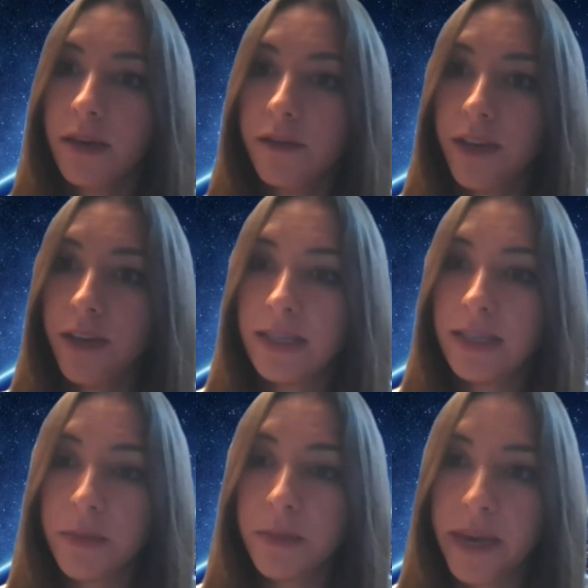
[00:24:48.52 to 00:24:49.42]
facing
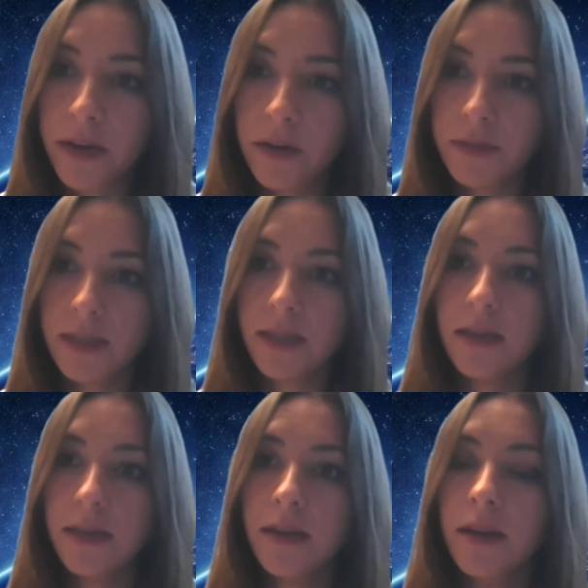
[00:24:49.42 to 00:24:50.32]

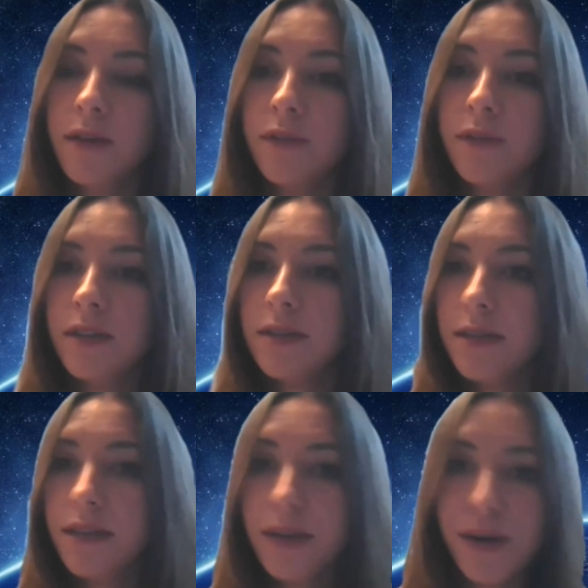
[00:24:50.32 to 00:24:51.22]
bankruptcy.
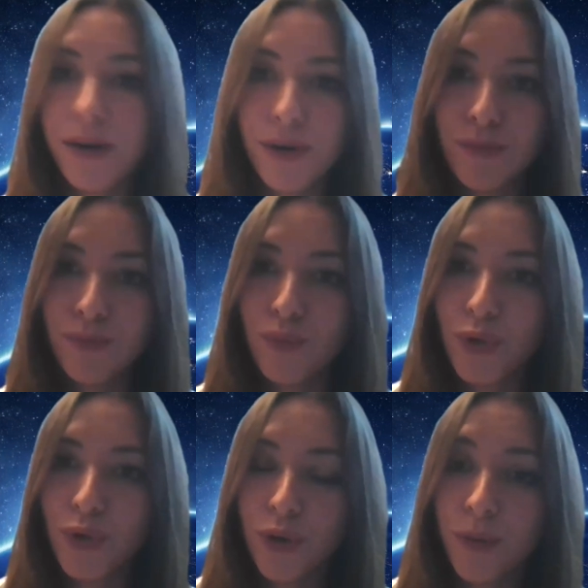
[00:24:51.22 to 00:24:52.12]
Facing, um, you
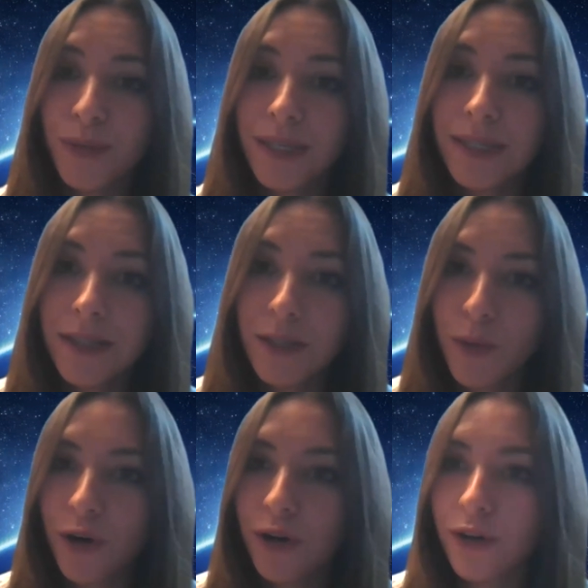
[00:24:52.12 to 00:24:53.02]
know, a business
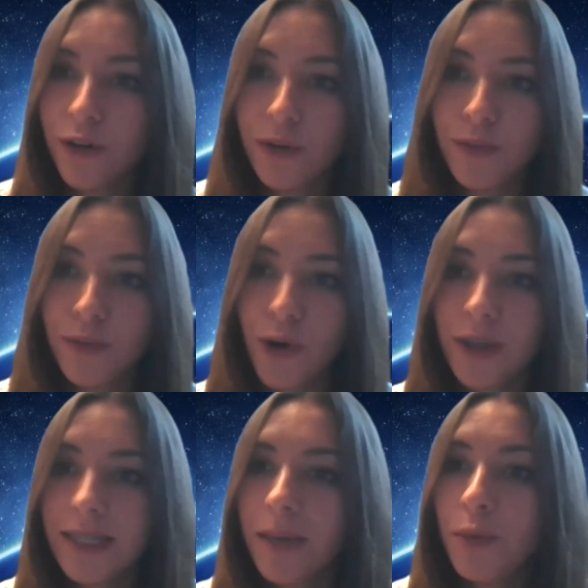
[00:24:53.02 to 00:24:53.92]
partner
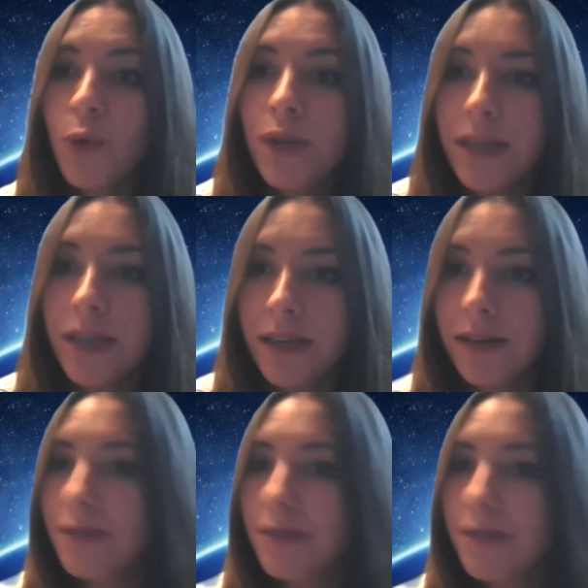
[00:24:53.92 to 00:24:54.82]
causing a mutiny
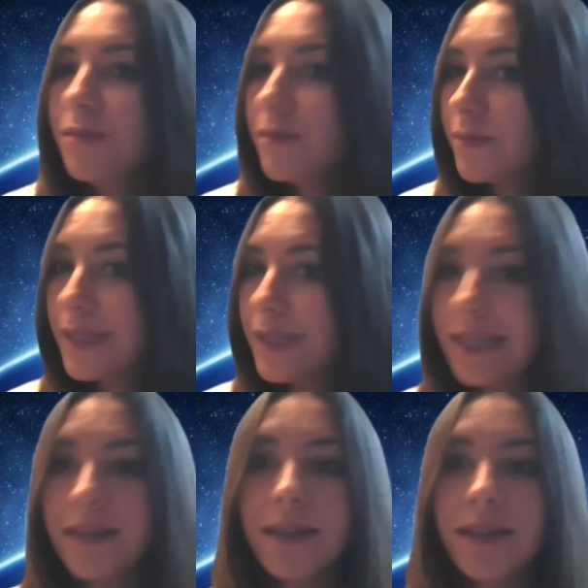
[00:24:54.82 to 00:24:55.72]
and
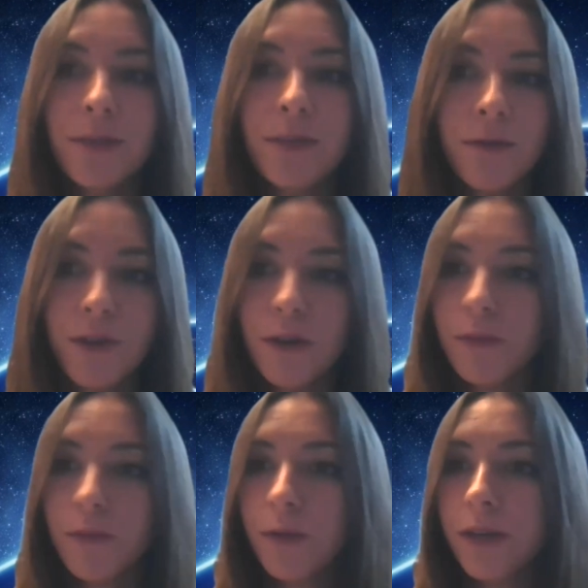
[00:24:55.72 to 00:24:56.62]
stealing some of your
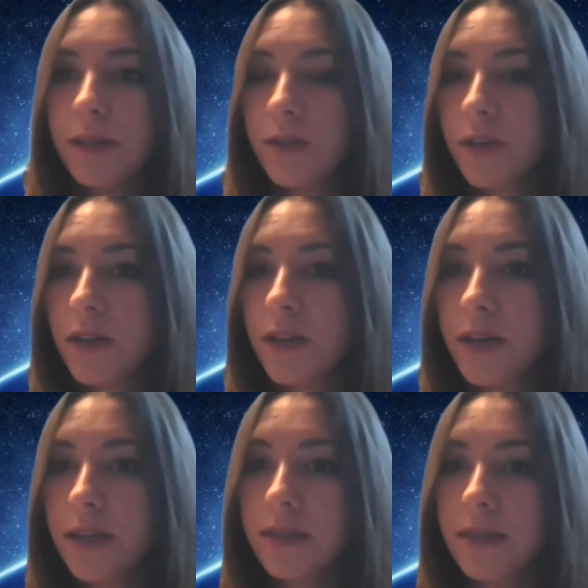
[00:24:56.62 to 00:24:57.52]
employees or
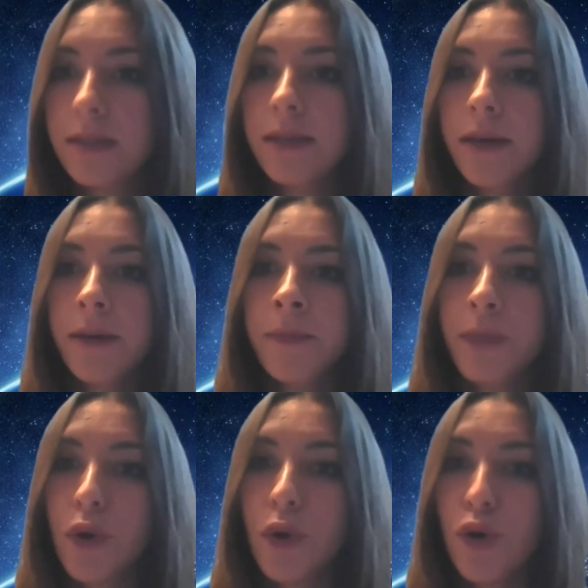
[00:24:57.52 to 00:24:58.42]
clients.
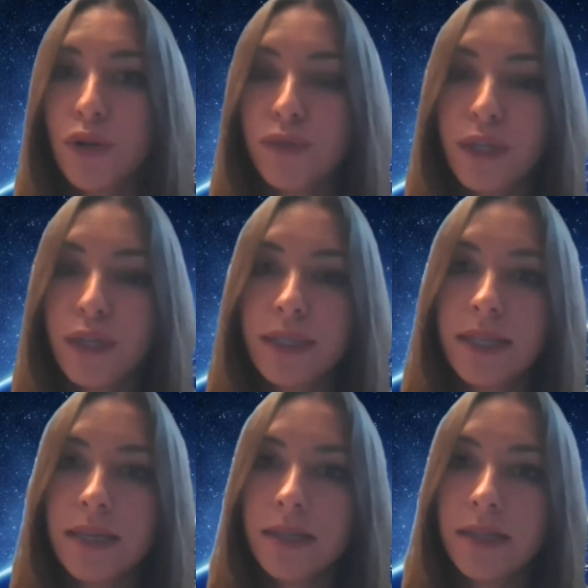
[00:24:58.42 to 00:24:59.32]
all of these
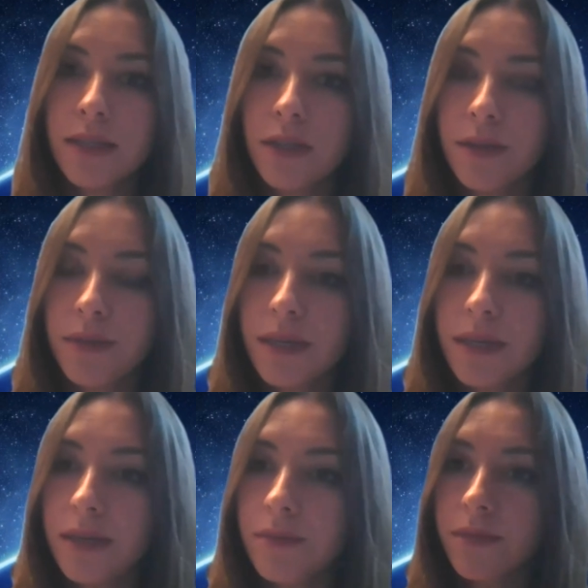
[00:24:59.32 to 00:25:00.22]
things could
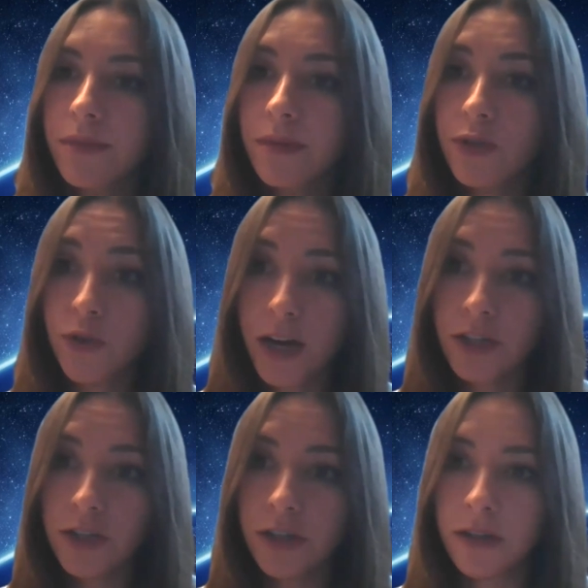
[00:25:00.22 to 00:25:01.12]
be
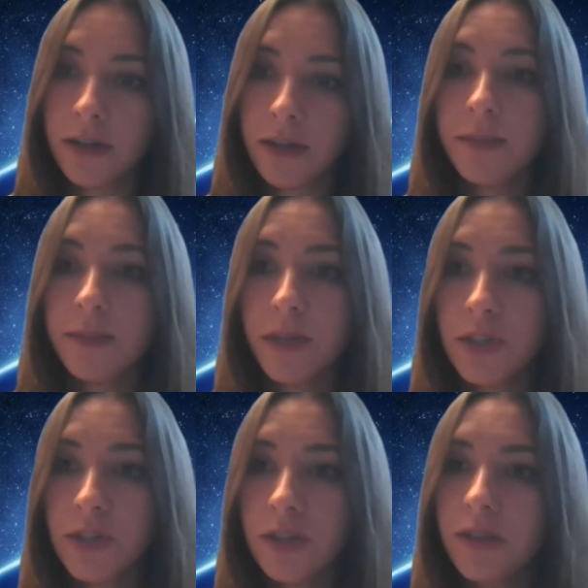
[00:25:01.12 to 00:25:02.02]
tragic,
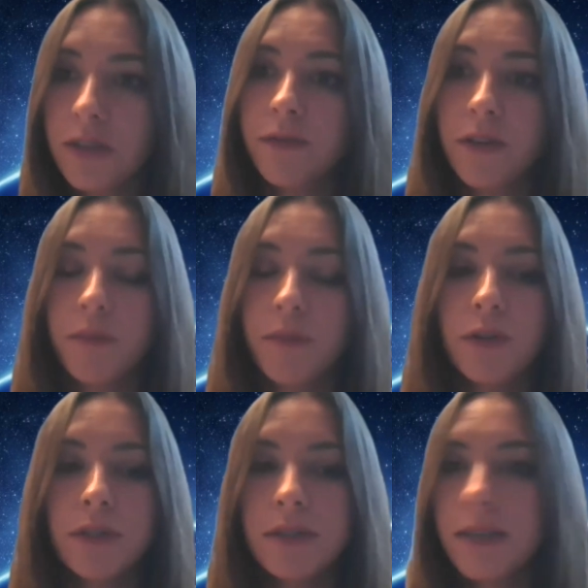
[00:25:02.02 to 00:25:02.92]
especially if a
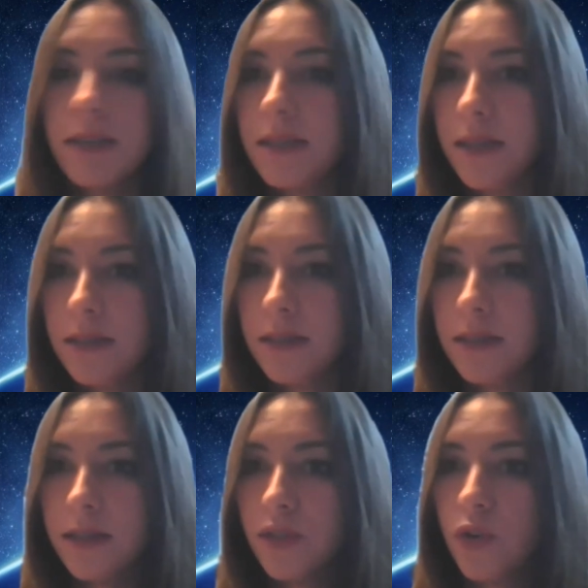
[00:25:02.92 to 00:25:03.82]
person's identity
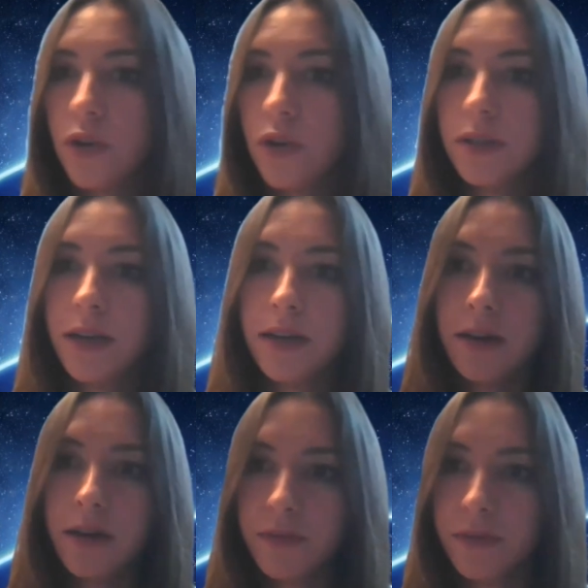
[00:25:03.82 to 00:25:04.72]
is all tied
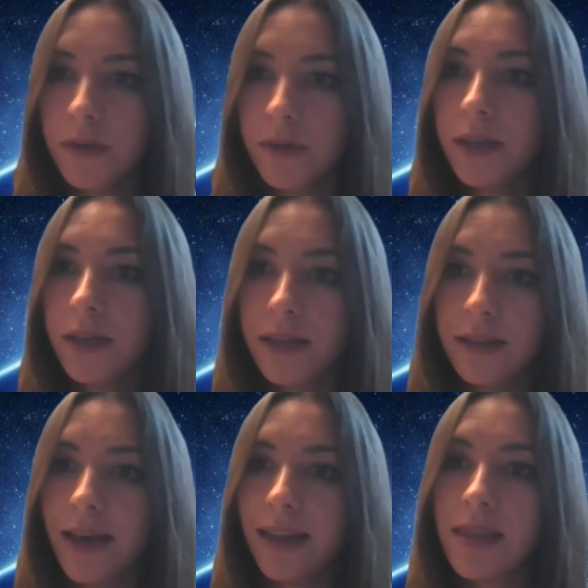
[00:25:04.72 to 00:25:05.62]
up in
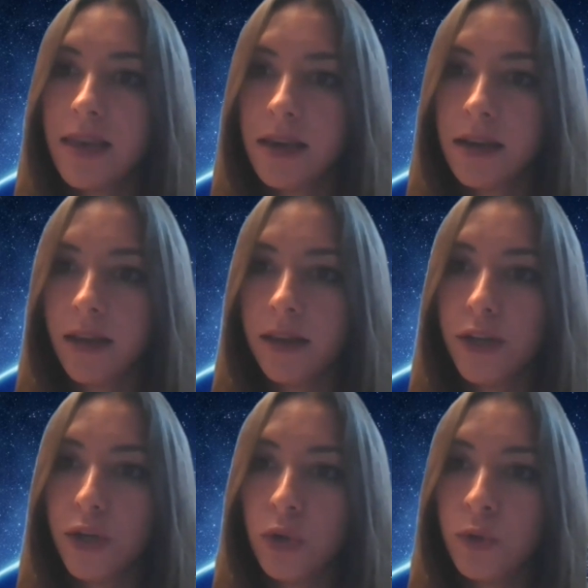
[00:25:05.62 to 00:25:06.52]
that thing that
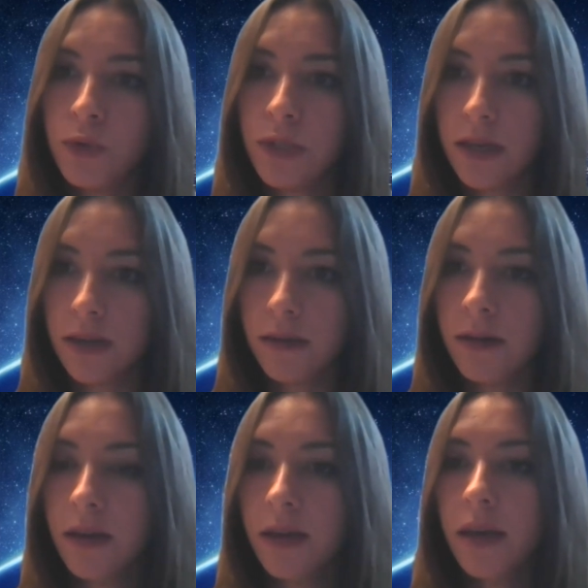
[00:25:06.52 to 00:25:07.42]
they're losing.
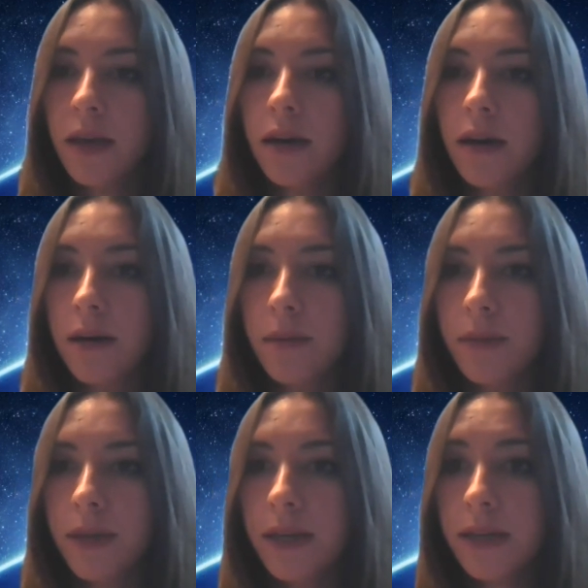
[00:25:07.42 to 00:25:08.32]

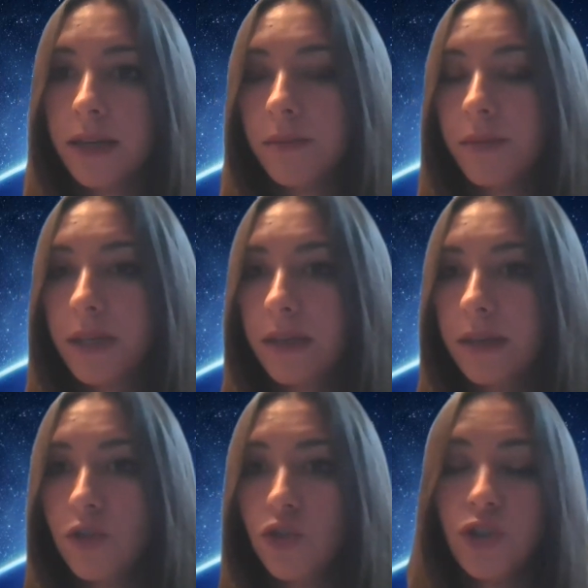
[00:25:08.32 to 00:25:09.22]
Um, it can
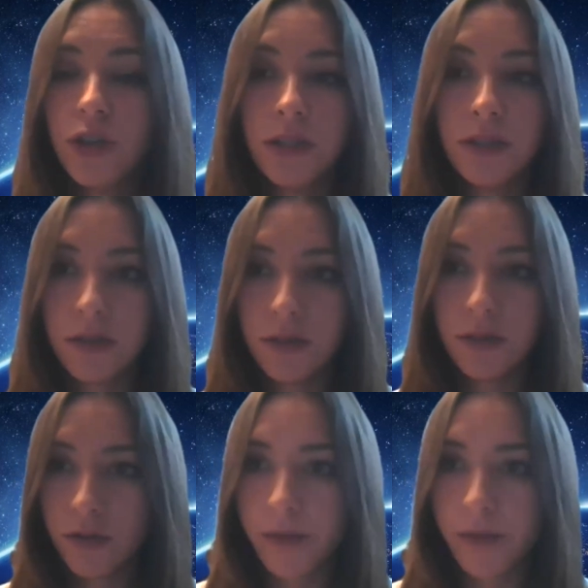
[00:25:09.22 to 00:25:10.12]
be just as
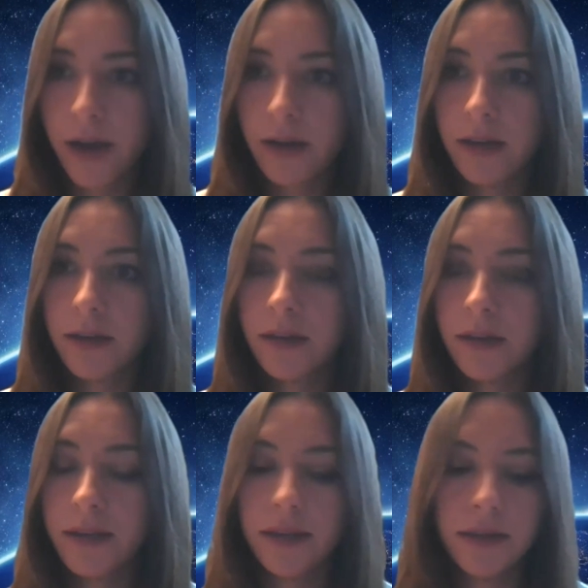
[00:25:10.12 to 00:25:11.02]
traumatic
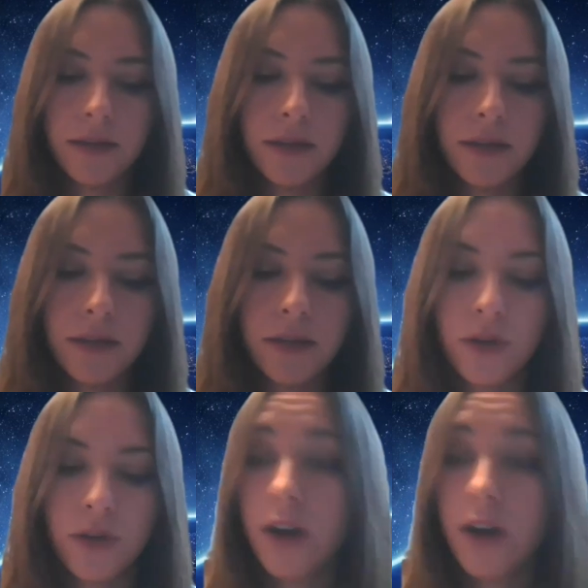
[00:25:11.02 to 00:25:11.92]
and
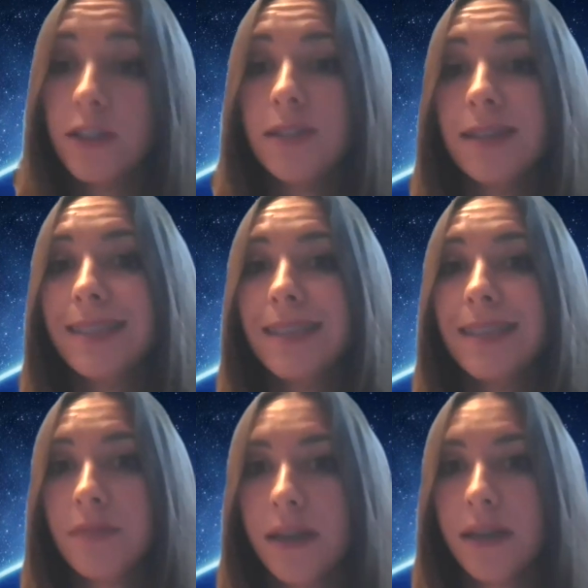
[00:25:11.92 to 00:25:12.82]
cause the
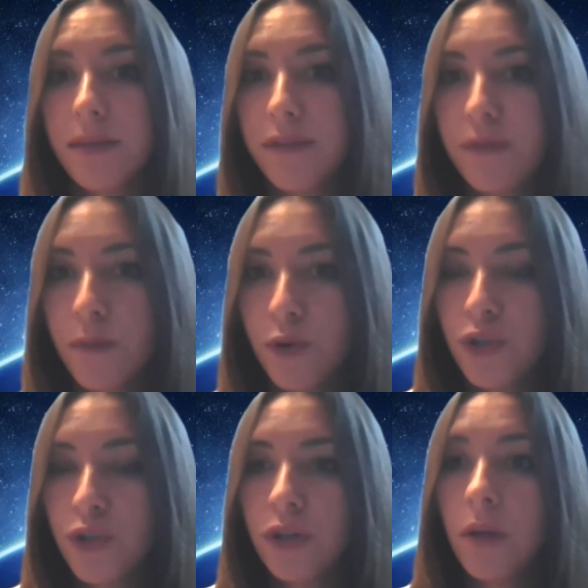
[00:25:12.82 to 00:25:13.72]
same type of
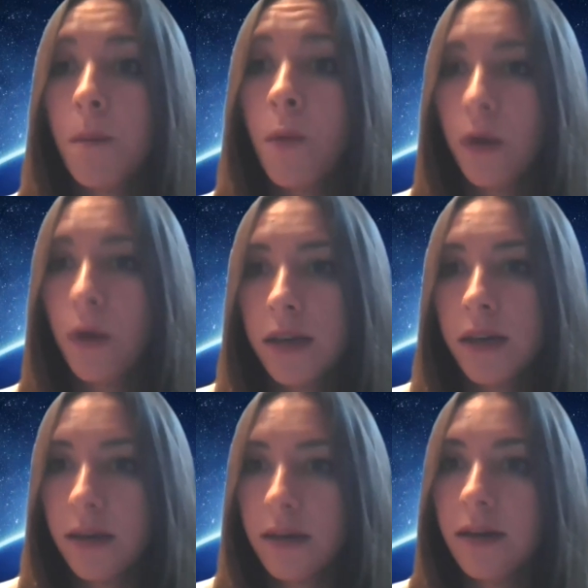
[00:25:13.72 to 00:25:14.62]
emotional mourning